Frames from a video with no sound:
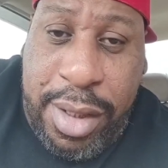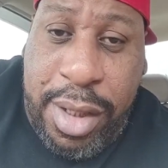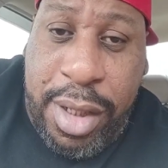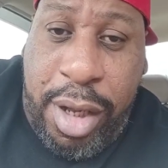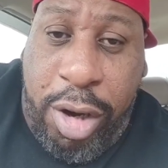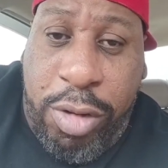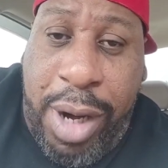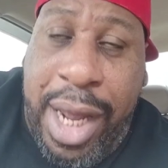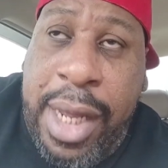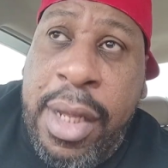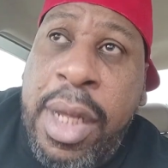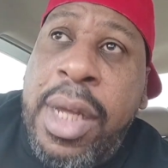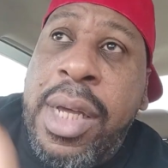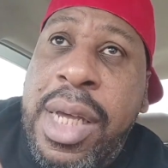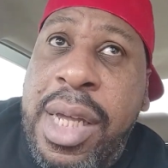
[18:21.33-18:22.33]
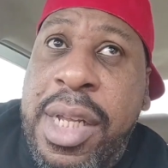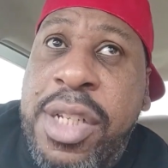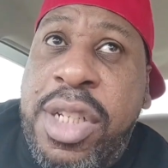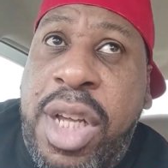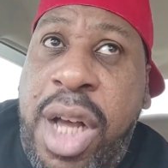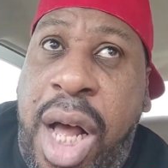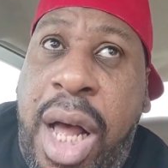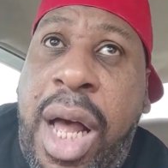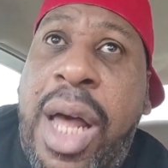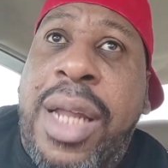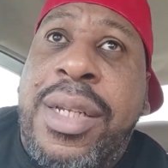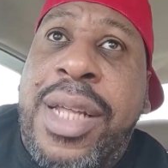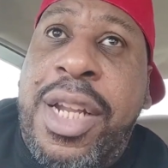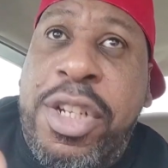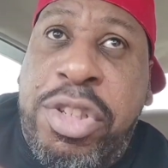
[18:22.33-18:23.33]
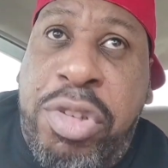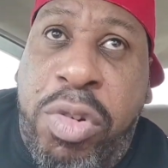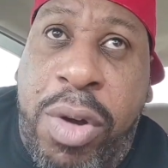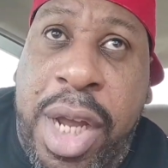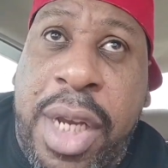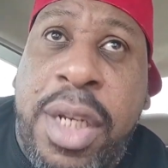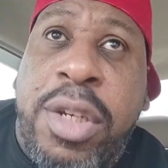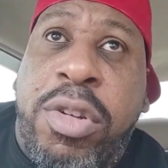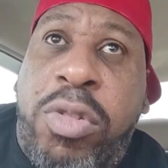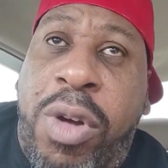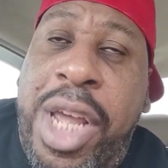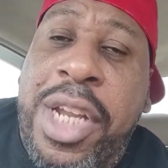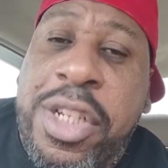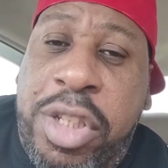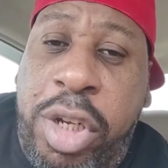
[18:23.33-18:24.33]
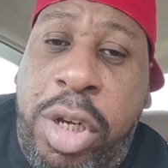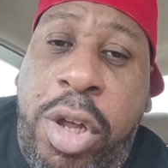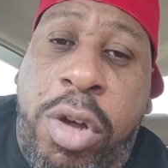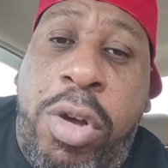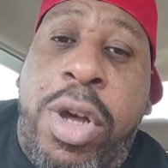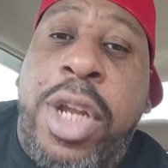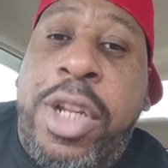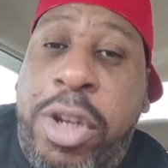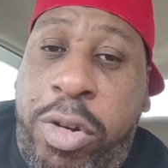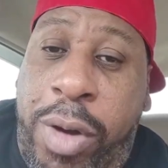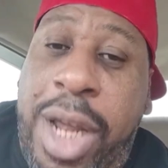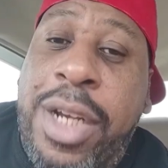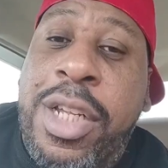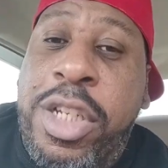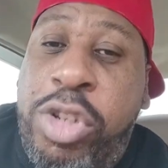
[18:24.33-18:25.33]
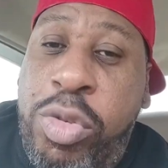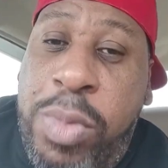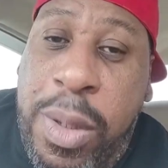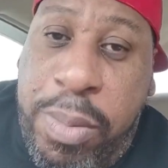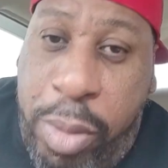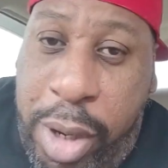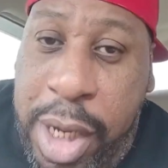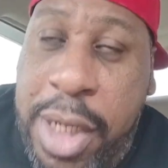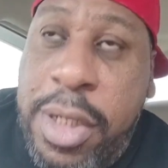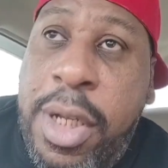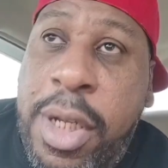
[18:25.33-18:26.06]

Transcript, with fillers: All right. It is God that is great. Great is the Lord, greatly to be praised.